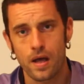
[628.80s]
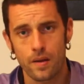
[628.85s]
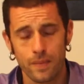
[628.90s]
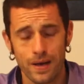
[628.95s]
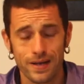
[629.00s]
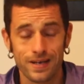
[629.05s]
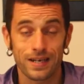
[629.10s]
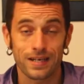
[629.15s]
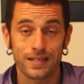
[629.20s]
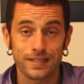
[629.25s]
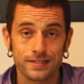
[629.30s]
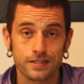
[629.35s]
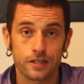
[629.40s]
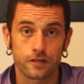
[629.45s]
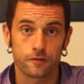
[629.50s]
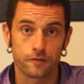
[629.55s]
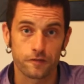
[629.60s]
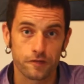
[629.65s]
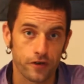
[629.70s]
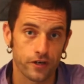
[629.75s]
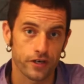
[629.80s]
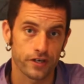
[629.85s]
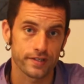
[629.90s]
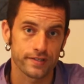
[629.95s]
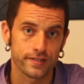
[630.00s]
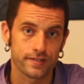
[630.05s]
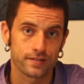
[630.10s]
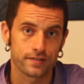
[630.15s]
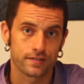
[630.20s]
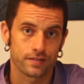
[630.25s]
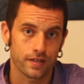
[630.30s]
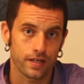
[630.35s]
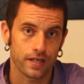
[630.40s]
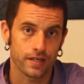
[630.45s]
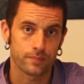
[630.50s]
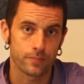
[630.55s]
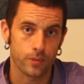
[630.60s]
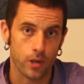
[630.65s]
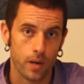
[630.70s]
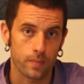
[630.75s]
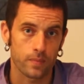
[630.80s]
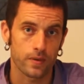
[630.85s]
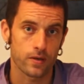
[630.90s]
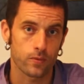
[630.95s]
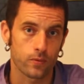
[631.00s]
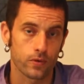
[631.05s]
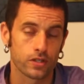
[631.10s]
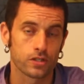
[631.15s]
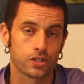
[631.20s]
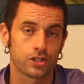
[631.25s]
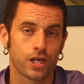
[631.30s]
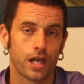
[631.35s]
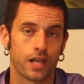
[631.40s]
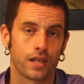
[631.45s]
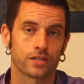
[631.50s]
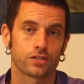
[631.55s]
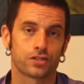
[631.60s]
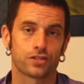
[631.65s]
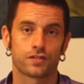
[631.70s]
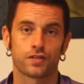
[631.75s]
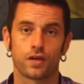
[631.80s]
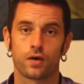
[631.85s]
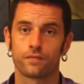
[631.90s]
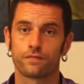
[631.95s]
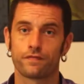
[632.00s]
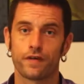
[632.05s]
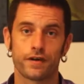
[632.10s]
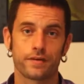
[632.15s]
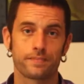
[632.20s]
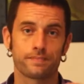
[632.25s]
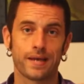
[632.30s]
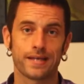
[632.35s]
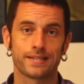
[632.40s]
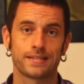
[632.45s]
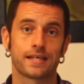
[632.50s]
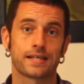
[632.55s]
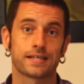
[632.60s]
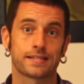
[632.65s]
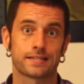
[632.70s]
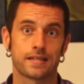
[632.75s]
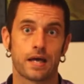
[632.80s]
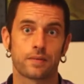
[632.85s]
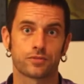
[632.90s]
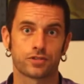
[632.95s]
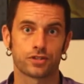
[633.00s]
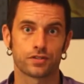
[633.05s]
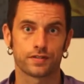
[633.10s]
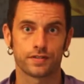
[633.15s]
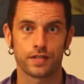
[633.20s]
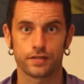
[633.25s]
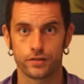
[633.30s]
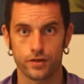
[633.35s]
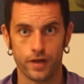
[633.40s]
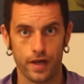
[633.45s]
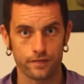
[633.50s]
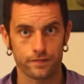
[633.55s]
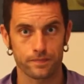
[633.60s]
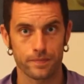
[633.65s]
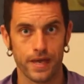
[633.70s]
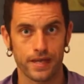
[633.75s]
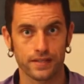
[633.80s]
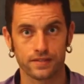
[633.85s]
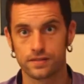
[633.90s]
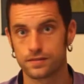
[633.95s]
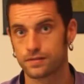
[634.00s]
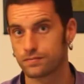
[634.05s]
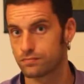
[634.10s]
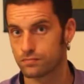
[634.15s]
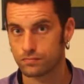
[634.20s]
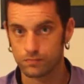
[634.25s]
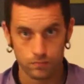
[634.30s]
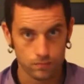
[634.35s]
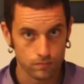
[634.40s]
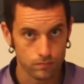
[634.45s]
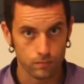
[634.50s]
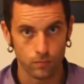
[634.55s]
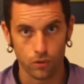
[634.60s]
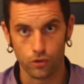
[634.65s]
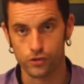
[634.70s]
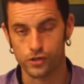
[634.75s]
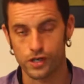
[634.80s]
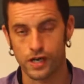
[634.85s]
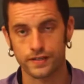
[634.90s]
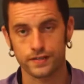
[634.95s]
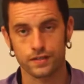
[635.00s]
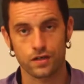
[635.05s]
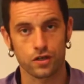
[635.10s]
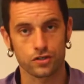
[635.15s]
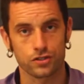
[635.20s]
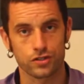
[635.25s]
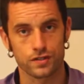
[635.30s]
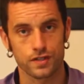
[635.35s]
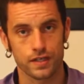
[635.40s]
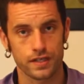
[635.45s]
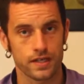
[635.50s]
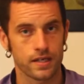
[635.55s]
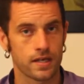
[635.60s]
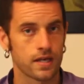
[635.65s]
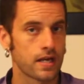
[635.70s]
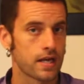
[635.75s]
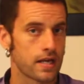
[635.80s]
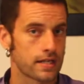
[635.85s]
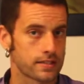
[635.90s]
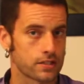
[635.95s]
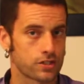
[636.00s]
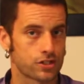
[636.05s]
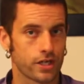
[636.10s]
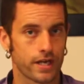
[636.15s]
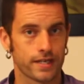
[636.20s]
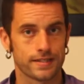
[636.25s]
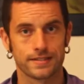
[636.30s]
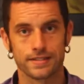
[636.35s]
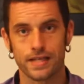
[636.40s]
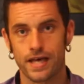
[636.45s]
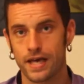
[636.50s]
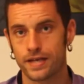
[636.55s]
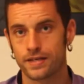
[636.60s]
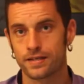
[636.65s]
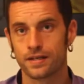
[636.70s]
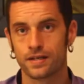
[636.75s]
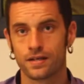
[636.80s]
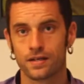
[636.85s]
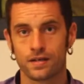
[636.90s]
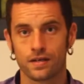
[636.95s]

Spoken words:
But at least at first, it probably will challenge some very basic assumptions that you have made more or less consciously, such as that,